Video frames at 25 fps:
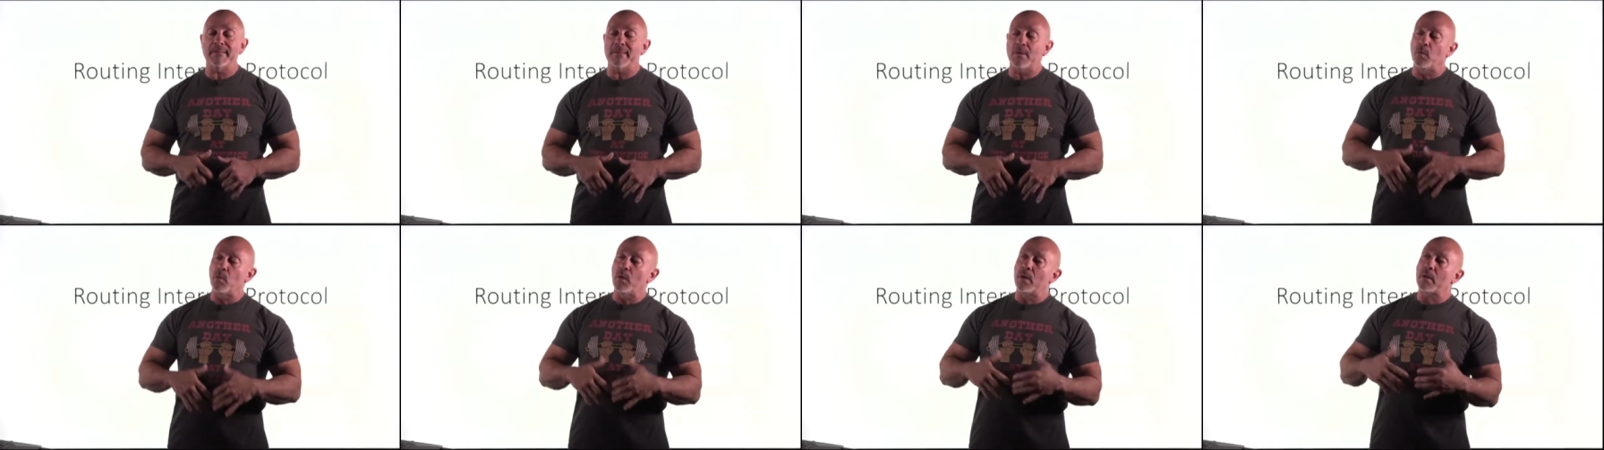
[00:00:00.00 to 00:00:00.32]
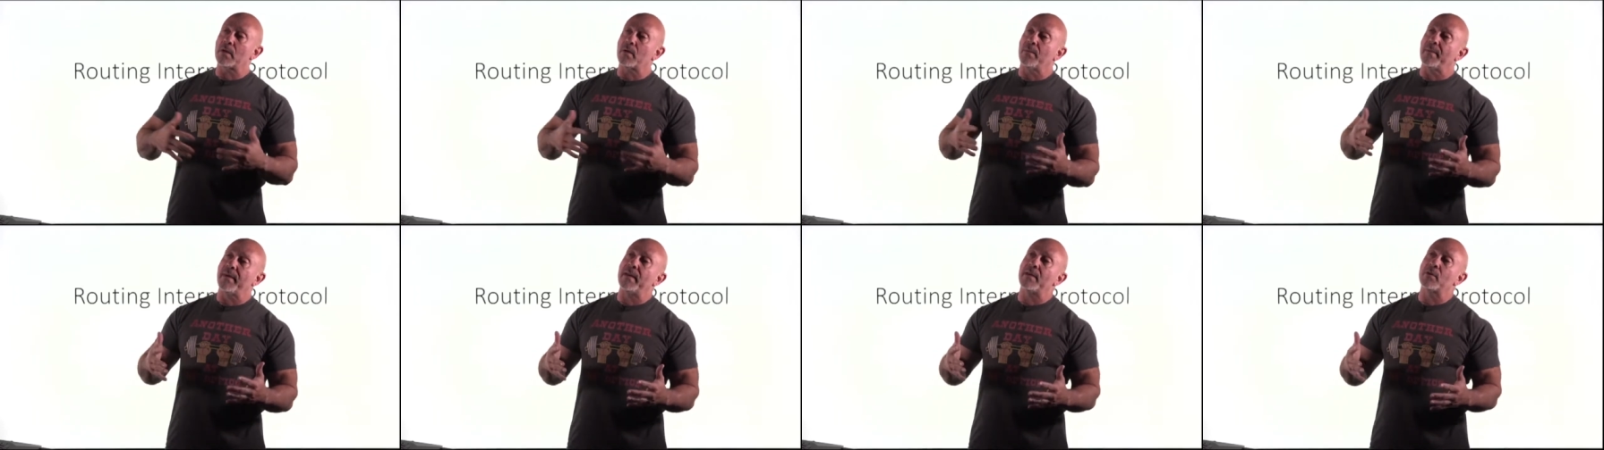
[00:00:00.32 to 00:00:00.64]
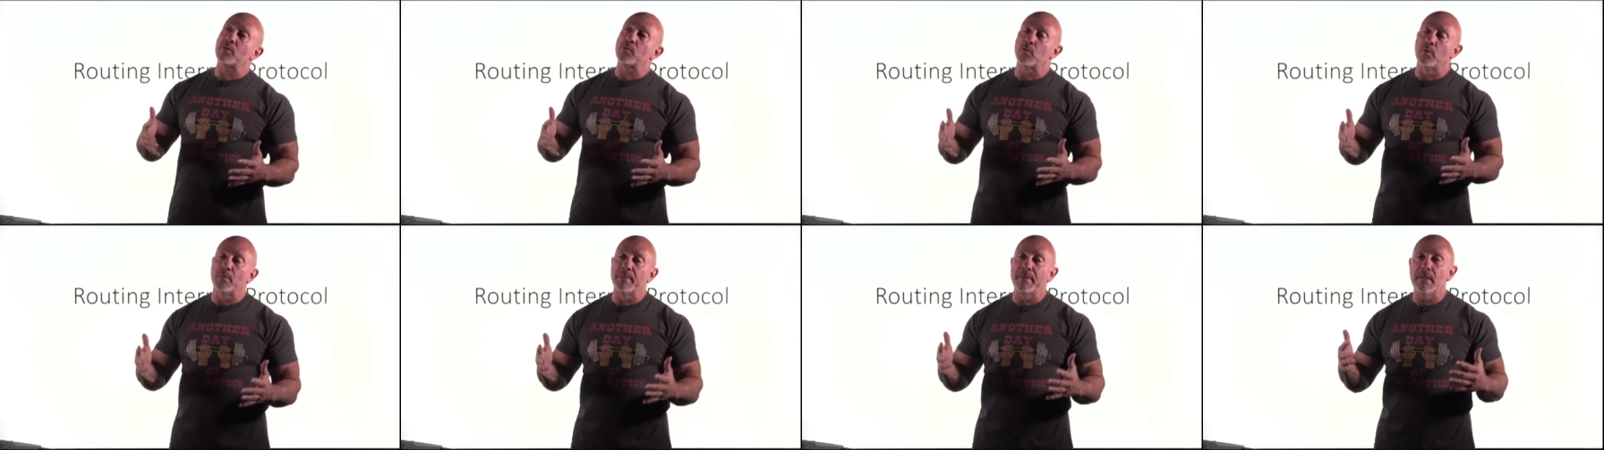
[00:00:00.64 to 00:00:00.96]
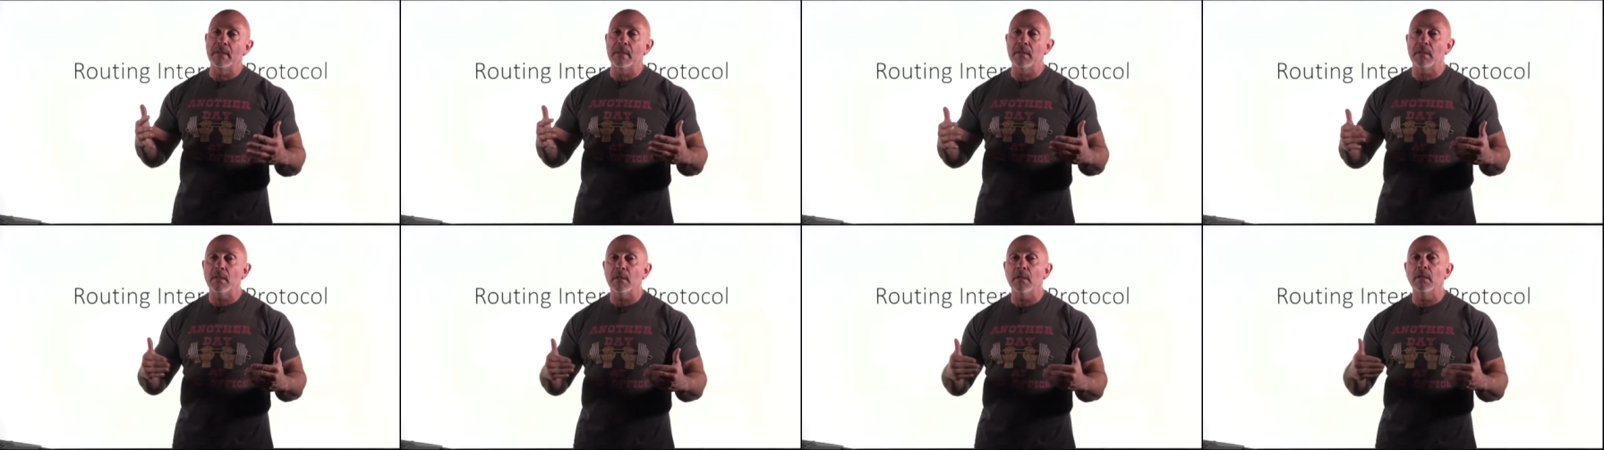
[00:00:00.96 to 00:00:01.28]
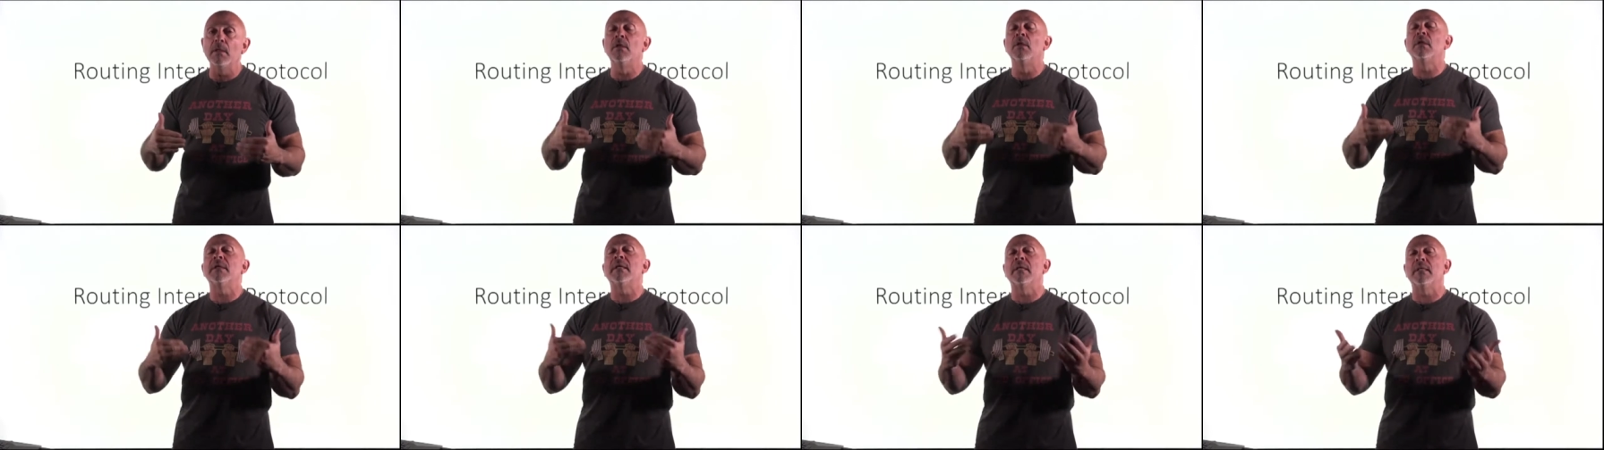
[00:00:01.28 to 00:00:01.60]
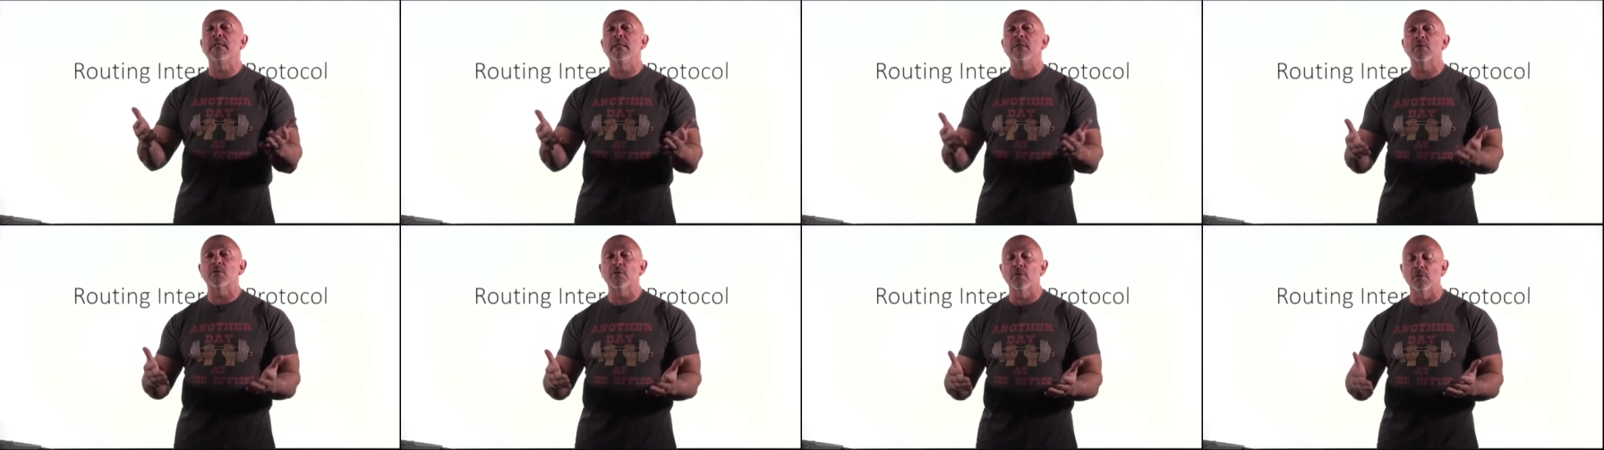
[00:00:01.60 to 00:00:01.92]
And what commands we'll be looking
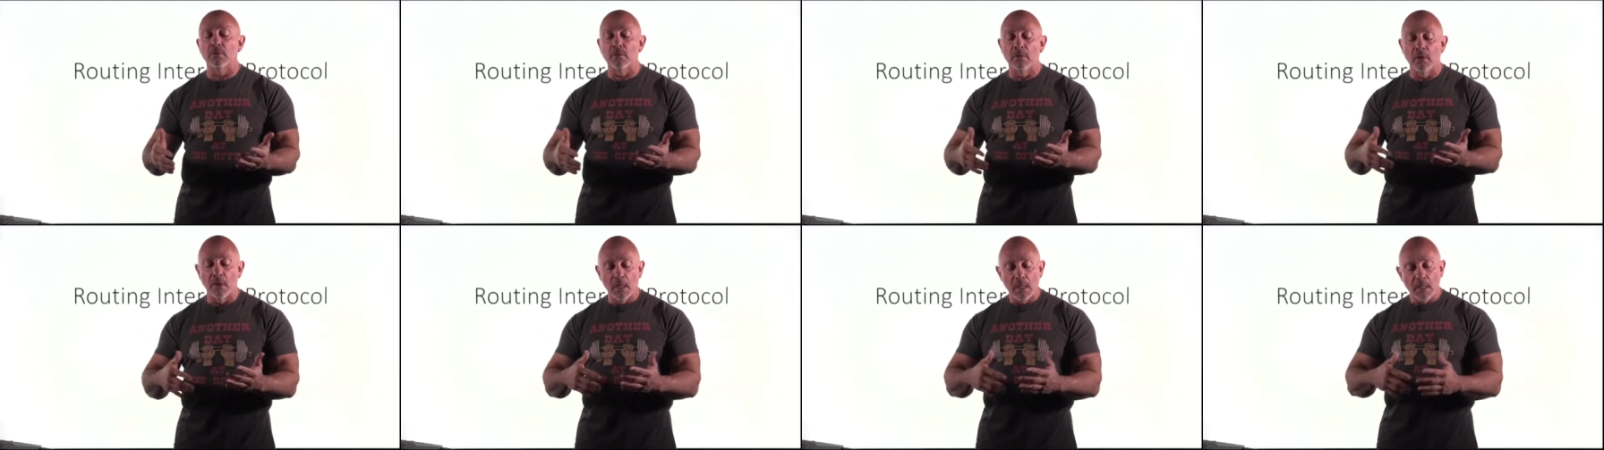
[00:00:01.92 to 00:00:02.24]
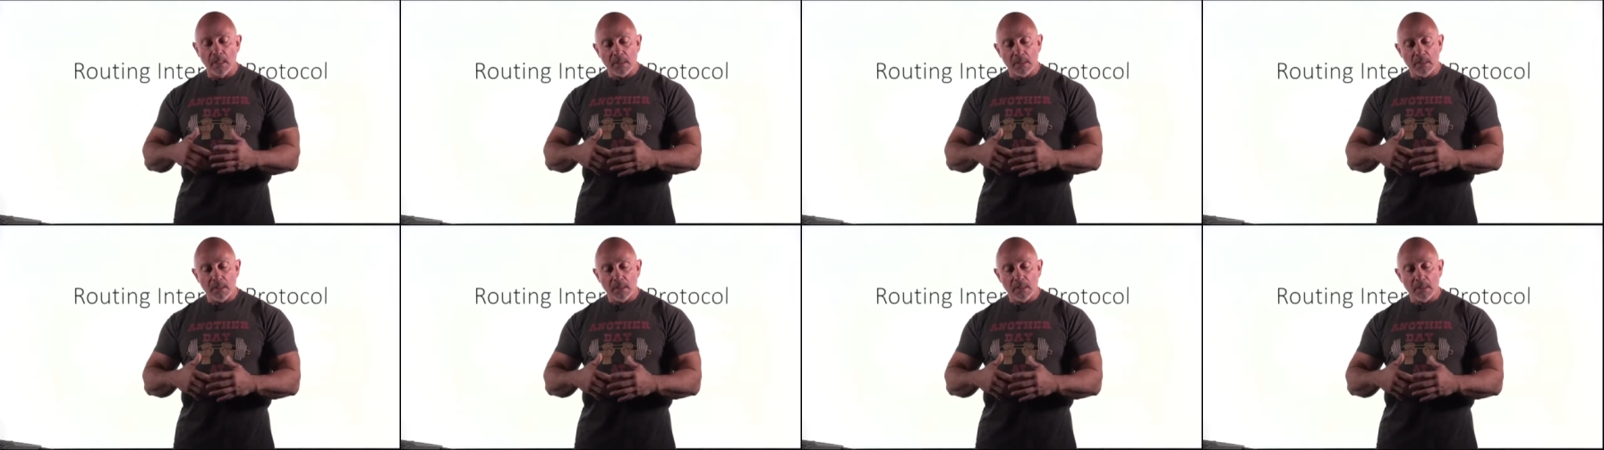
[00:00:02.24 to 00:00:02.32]
into,